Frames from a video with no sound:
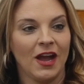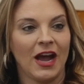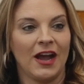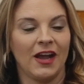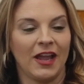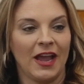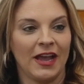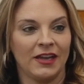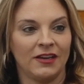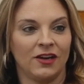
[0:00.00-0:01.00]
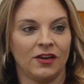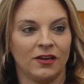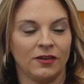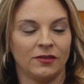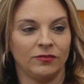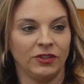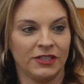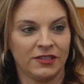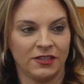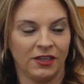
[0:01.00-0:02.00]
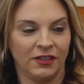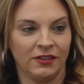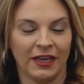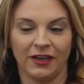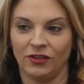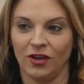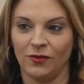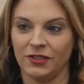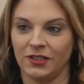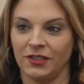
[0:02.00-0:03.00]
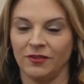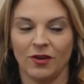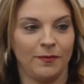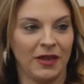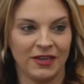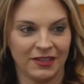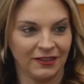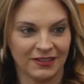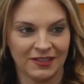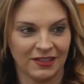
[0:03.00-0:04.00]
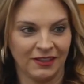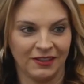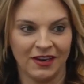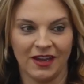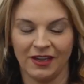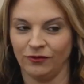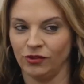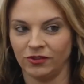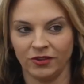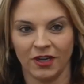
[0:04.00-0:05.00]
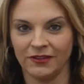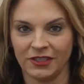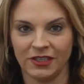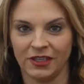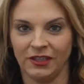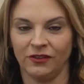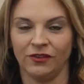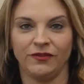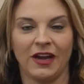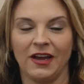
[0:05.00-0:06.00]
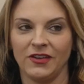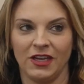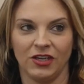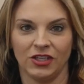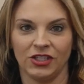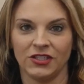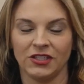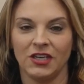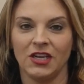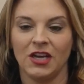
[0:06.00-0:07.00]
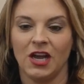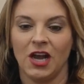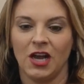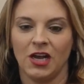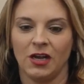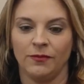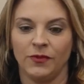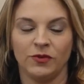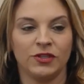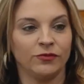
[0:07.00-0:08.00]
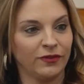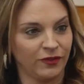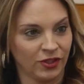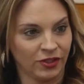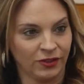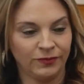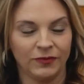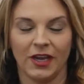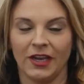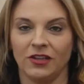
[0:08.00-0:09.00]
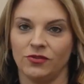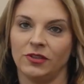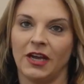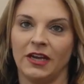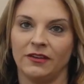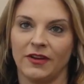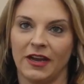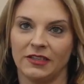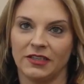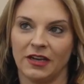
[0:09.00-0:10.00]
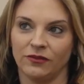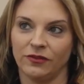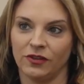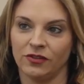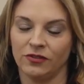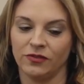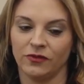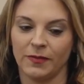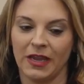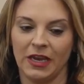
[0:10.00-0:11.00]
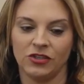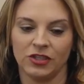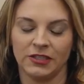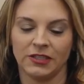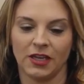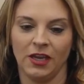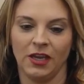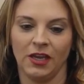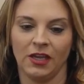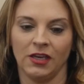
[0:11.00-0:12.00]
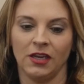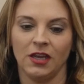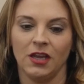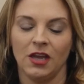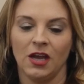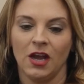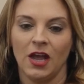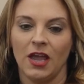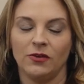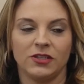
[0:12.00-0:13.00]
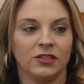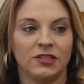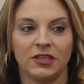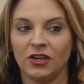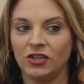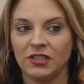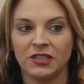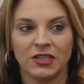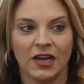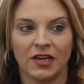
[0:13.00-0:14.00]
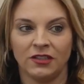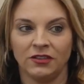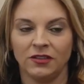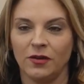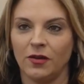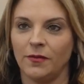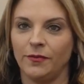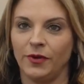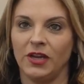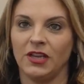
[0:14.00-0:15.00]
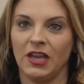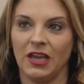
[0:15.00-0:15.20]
I had a listing that I thought was a amazing listing in rural Covington on 5 acres. It was a referral. I could do a lot of out-of-town referrals from my agents, and it was a listing I couldn't sell, but